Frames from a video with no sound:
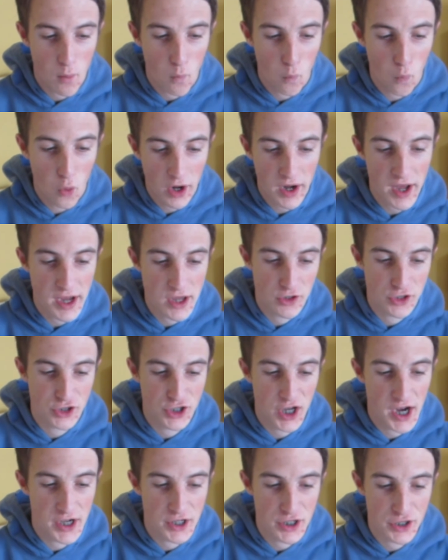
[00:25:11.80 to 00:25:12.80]
what are your
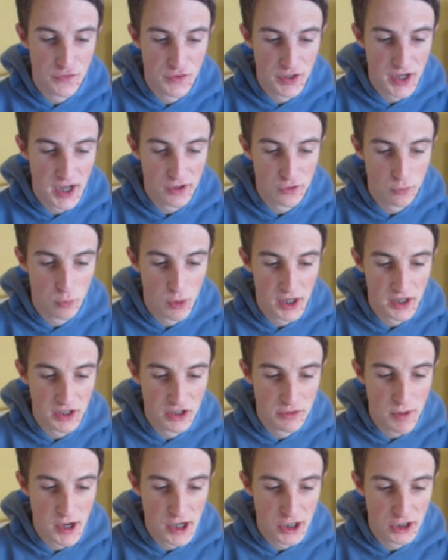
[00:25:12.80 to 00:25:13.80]
changes for next week,
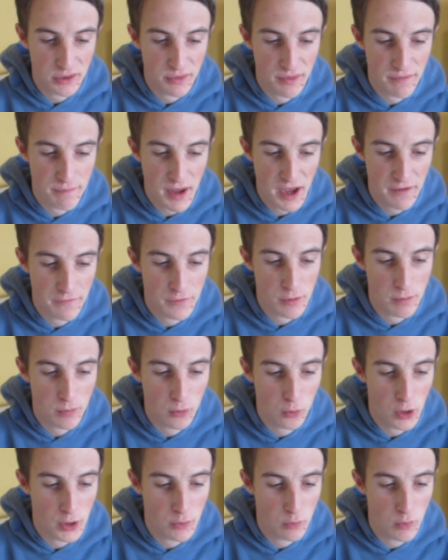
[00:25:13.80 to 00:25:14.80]
especially with Matthew
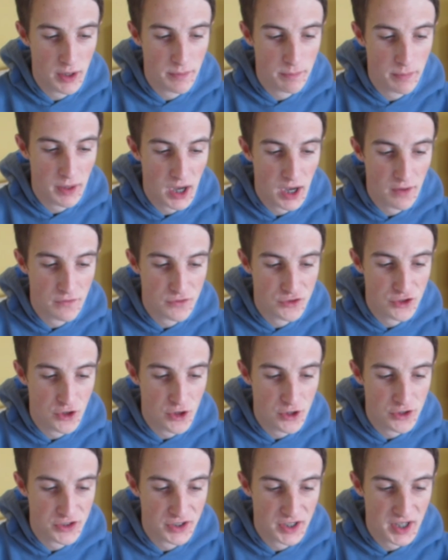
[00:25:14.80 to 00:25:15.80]
Boyd, Redpath
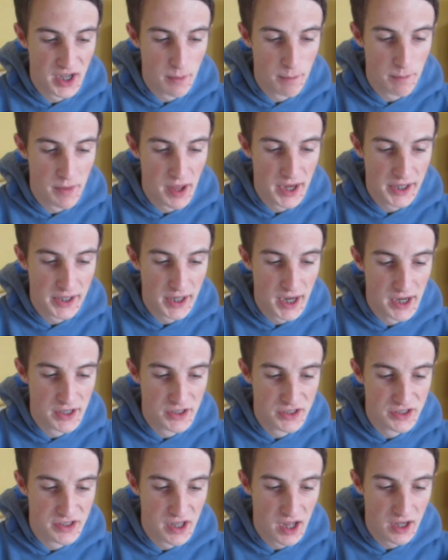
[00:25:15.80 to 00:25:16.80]
certain to come back,
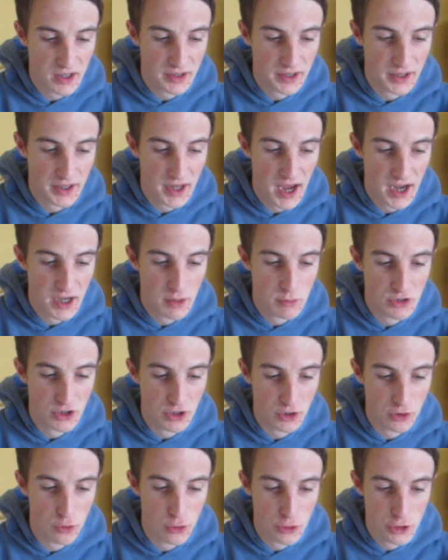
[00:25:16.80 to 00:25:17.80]
and Suckling and Adams a
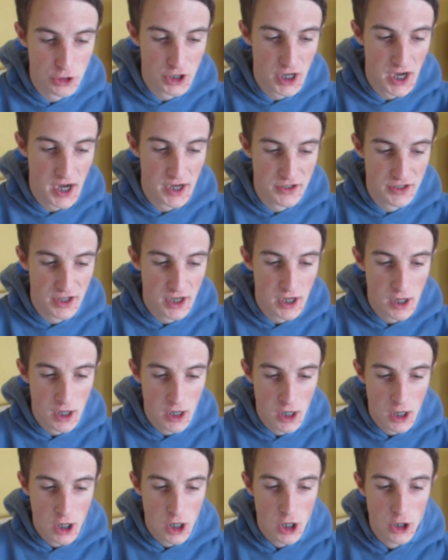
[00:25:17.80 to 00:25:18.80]
good chance
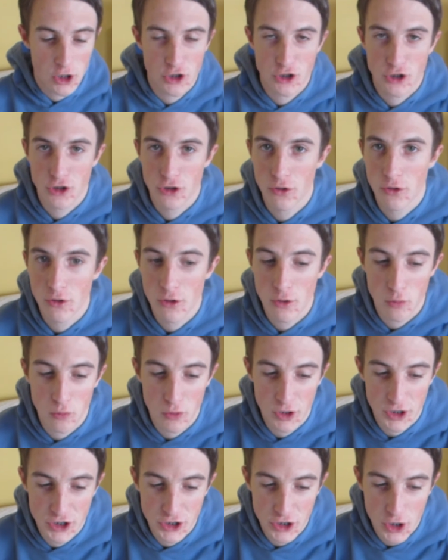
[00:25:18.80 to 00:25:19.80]
to
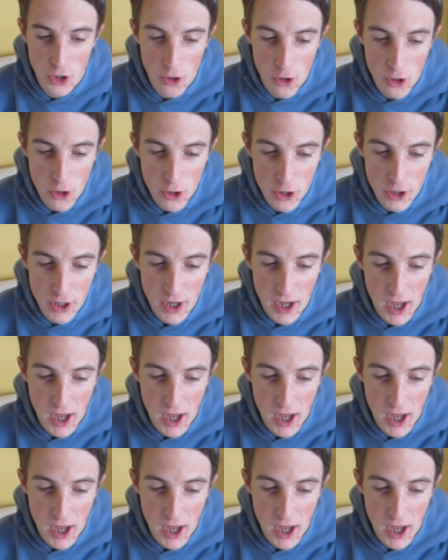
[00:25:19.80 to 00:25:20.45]
return?